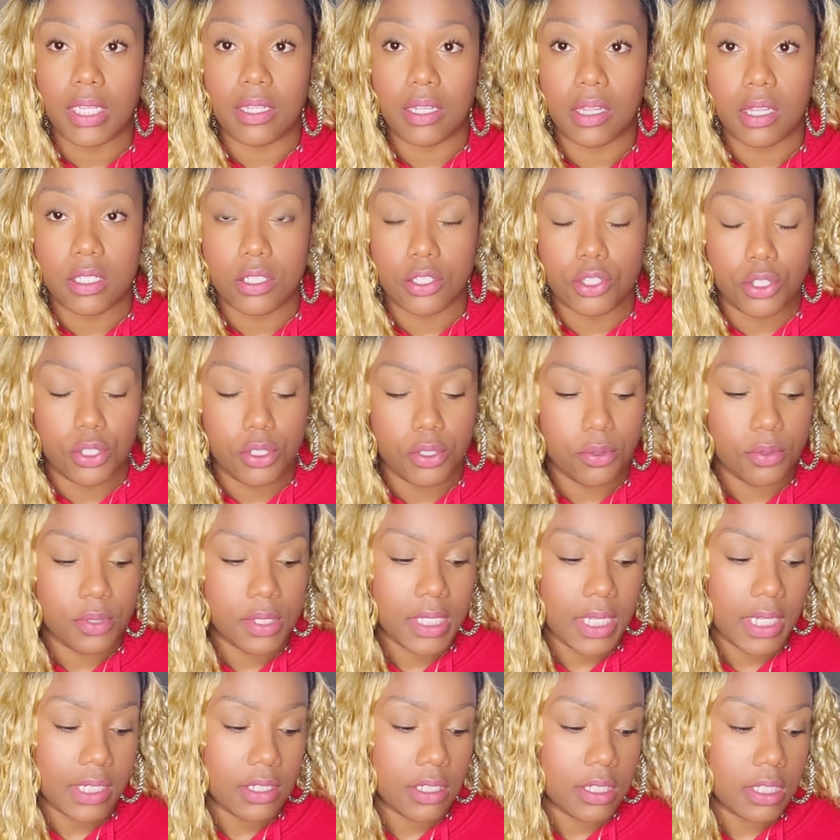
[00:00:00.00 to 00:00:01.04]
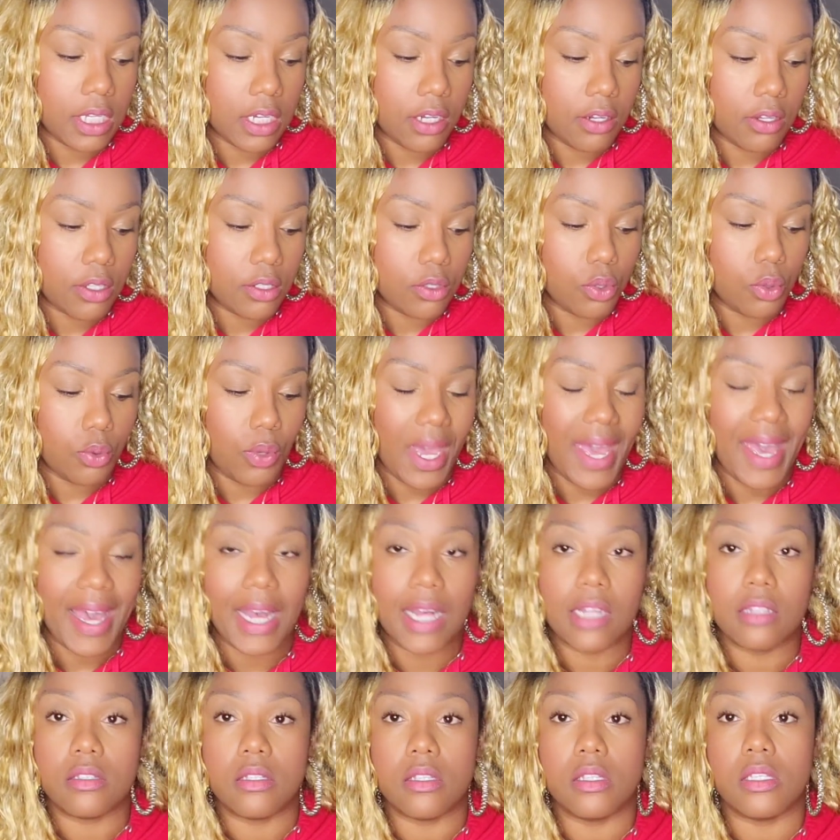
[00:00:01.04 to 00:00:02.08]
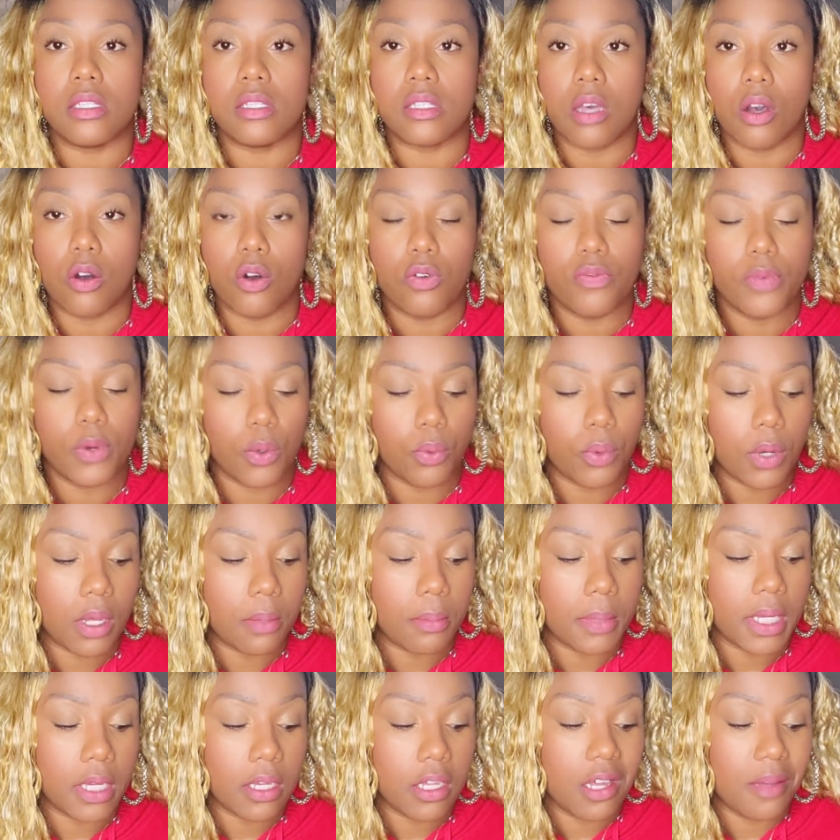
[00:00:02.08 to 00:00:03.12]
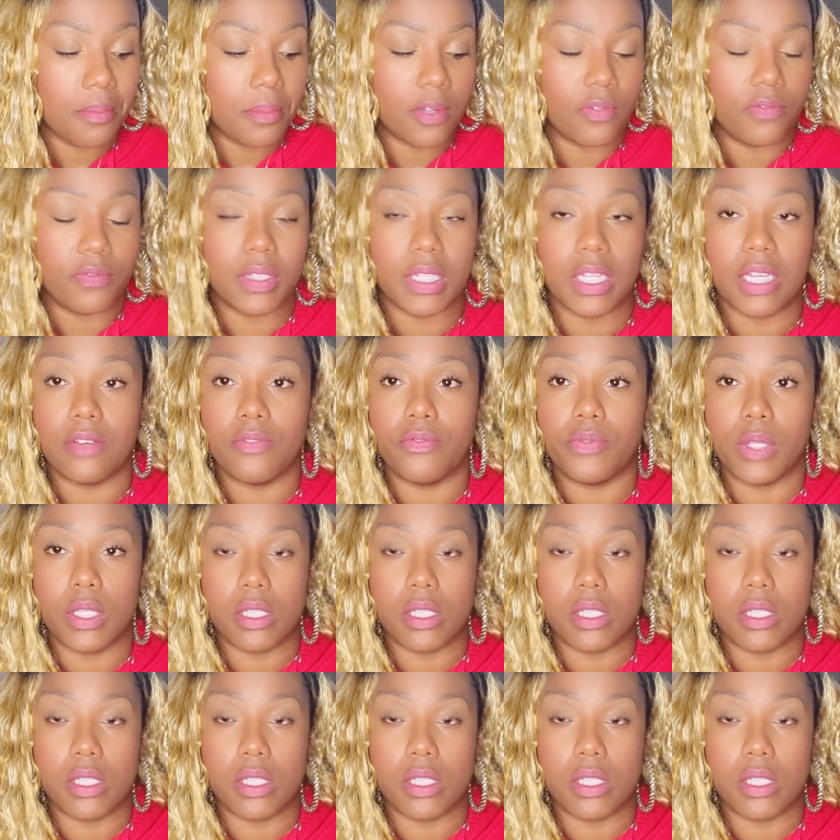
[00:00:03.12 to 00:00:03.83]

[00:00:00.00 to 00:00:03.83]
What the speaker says: this is you, Sagittarius, who has this overwhelming cup of love,